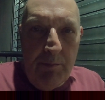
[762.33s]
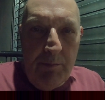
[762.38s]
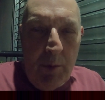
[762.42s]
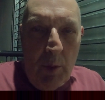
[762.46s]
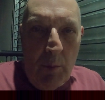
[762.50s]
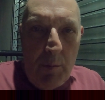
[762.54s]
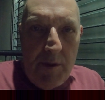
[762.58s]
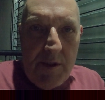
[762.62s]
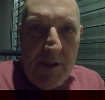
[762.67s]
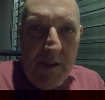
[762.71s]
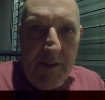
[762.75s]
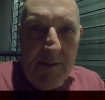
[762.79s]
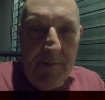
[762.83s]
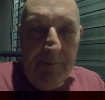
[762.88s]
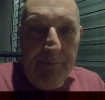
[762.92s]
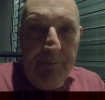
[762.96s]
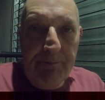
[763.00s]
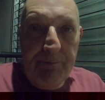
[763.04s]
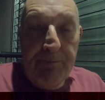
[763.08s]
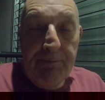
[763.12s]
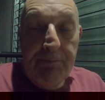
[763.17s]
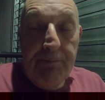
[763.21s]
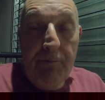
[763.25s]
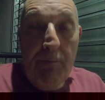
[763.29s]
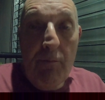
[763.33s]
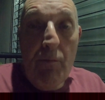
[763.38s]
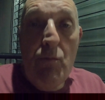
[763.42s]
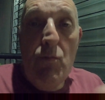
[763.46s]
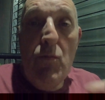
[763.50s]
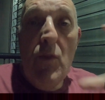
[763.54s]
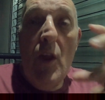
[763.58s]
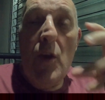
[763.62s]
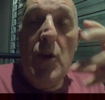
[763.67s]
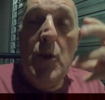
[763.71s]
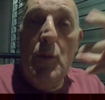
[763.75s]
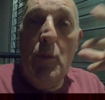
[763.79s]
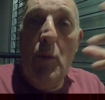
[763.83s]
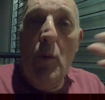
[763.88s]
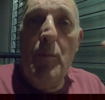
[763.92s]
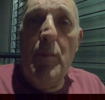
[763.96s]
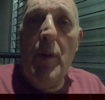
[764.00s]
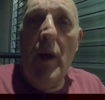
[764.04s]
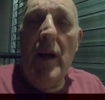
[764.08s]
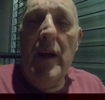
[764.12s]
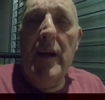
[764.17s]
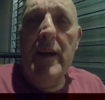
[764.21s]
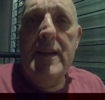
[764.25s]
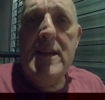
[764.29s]
property, you will
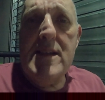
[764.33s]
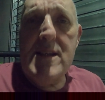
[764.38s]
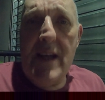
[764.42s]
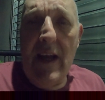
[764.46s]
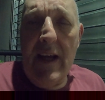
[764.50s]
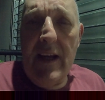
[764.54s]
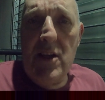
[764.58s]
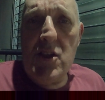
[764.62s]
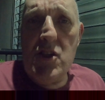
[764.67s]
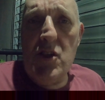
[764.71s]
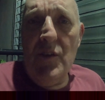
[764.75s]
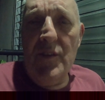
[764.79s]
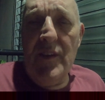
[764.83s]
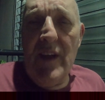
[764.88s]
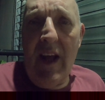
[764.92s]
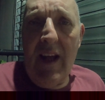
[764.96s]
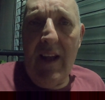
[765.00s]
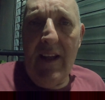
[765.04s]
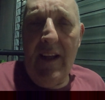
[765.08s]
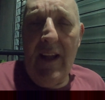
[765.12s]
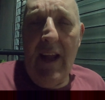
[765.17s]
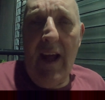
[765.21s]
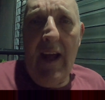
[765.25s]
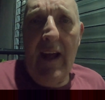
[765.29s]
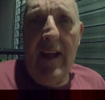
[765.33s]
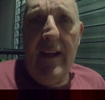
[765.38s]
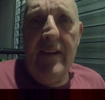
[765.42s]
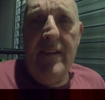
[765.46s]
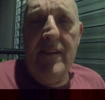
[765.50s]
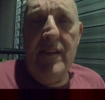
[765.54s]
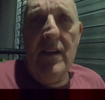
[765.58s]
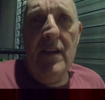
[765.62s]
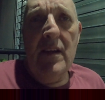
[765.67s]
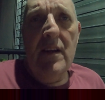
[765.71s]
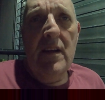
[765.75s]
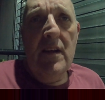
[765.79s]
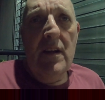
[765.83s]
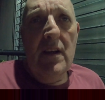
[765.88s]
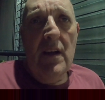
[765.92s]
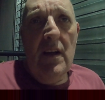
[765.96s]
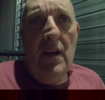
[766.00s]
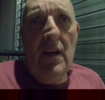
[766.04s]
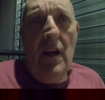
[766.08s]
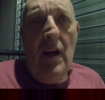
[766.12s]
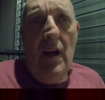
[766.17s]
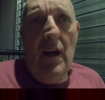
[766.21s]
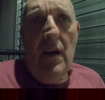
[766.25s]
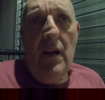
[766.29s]
pay tax on that land
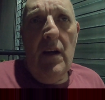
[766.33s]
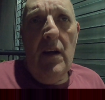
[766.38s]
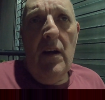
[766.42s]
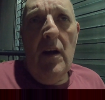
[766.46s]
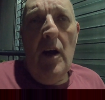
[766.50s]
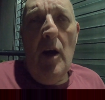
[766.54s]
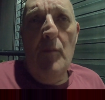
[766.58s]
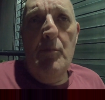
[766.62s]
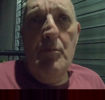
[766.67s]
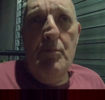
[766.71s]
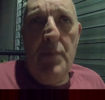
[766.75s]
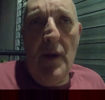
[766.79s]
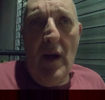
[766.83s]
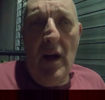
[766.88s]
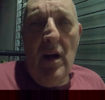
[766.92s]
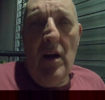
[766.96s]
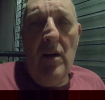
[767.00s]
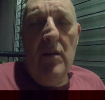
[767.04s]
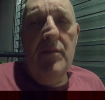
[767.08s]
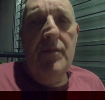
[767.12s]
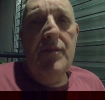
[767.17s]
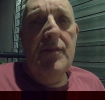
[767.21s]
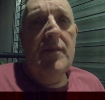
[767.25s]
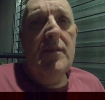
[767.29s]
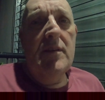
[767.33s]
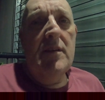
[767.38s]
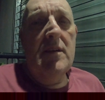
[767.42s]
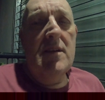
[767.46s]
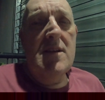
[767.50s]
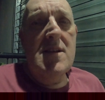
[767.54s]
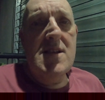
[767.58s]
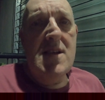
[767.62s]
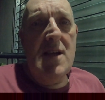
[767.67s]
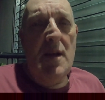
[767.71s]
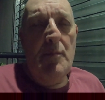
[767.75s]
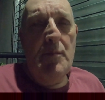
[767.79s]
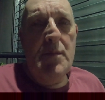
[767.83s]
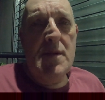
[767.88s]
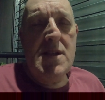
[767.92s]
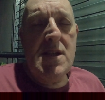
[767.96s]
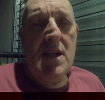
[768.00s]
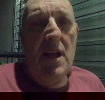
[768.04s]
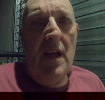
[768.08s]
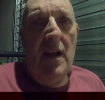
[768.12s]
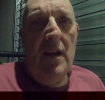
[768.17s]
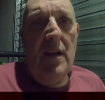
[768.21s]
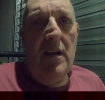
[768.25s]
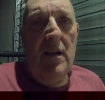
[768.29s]
above
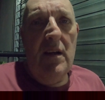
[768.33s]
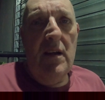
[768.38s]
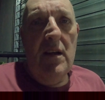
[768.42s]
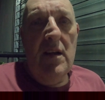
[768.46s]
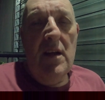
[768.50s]
10%.